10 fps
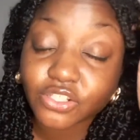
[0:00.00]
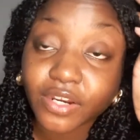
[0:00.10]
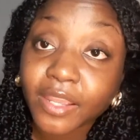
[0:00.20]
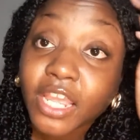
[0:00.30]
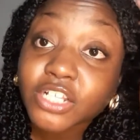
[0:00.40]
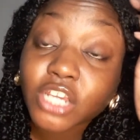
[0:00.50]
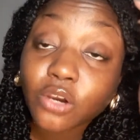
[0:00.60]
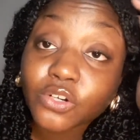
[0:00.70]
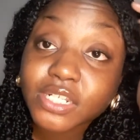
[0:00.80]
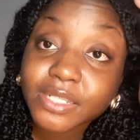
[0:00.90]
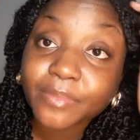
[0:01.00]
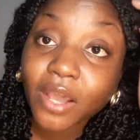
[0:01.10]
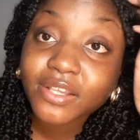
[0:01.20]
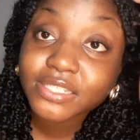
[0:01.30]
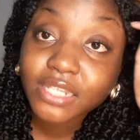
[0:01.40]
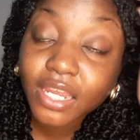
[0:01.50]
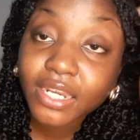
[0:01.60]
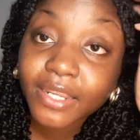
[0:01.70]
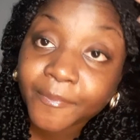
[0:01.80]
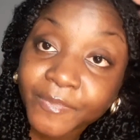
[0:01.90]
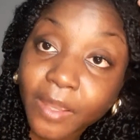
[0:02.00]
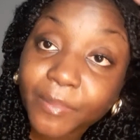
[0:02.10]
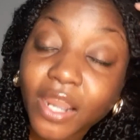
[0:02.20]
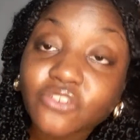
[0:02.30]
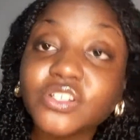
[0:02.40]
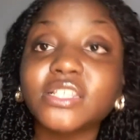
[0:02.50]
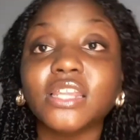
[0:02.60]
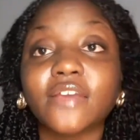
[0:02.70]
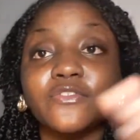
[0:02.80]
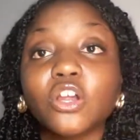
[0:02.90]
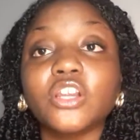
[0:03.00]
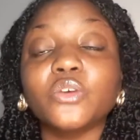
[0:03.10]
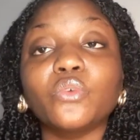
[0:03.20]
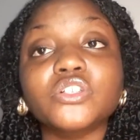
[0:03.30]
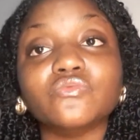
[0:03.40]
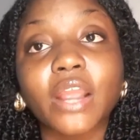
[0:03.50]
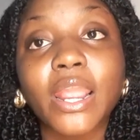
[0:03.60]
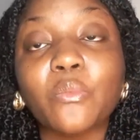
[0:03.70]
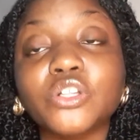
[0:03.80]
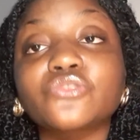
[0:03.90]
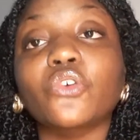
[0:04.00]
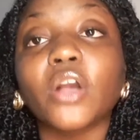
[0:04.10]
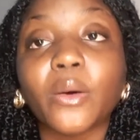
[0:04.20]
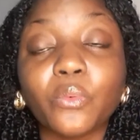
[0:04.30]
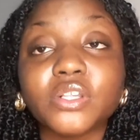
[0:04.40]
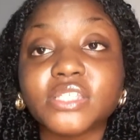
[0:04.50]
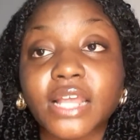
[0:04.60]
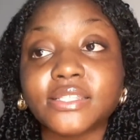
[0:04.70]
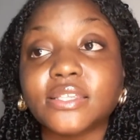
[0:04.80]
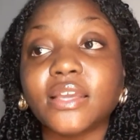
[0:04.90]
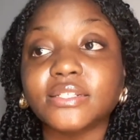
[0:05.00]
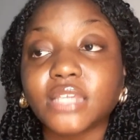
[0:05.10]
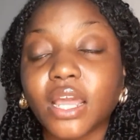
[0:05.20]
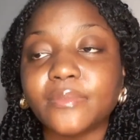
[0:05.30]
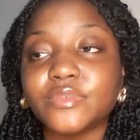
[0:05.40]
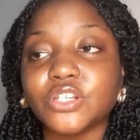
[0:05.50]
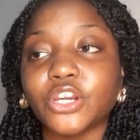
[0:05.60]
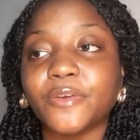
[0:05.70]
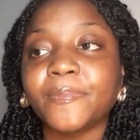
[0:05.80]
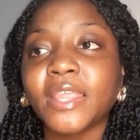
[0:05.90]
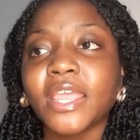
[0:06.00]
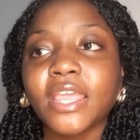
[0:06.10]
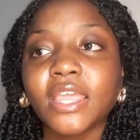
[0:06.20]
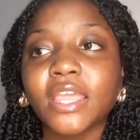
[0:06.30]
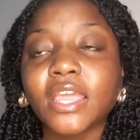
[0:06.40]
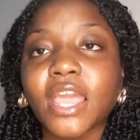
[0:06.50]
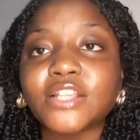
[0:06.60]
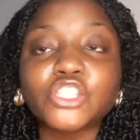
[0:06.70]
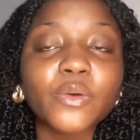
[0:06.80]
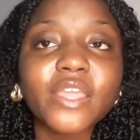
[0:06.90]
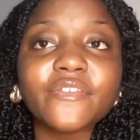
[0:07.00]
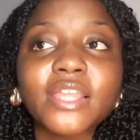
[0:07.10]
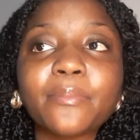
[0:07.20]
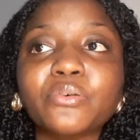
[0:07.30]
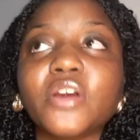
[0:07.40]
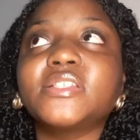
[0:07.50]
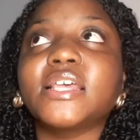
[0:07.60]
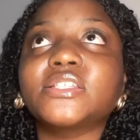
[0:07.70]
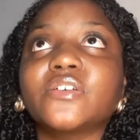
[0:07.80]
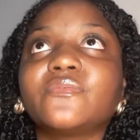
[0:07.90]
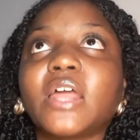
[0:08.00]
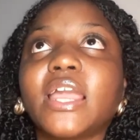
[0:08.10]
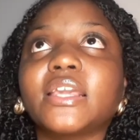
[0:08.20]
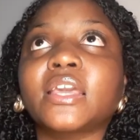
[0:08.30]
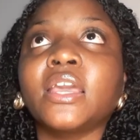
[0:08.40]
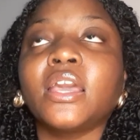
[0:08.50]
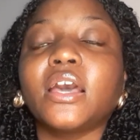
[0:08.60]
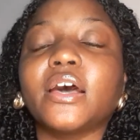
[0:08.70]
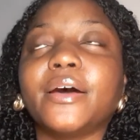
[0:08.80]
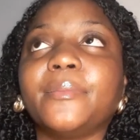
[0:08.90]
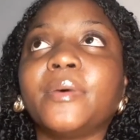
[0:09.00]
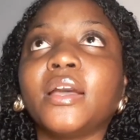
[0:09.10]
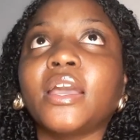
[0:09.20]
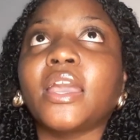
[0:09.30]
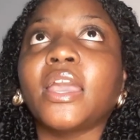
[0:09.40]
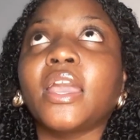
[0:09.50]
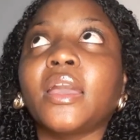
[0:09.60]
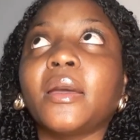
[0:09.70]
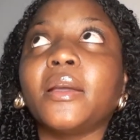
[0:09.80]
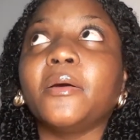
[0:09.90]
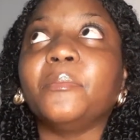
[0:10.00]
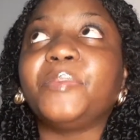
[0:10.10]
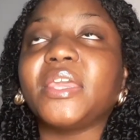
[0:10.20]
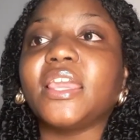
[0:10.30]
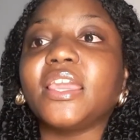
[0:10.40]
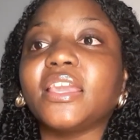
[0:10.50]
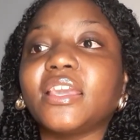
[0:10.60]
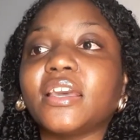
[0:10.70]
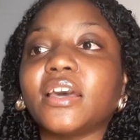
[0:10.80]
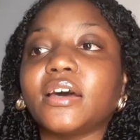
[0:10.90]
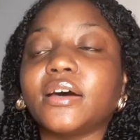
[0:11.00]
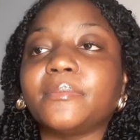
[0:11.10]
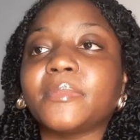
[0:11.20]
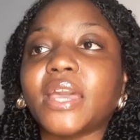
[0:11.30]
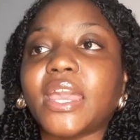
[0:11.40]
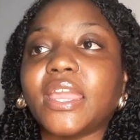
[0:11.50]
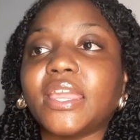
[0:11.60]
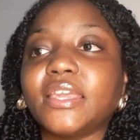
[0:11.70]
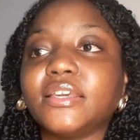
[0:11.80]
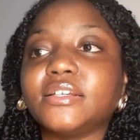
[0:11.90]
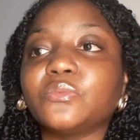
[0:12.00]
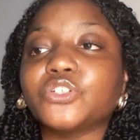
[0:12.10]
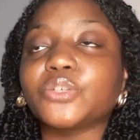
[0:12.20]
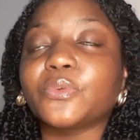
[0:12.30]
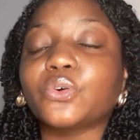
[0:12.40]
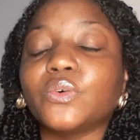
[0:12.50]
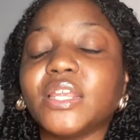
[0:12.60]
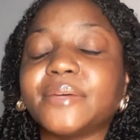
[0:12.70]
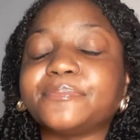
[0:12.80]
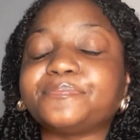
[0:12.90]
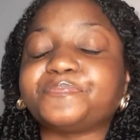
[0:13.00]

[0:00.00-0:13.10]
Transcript: sorry childhood is about is learning boundaries in life, learning what's right and what's wrong at what's at certain times, you know. And so even that process of like um being um a what you call it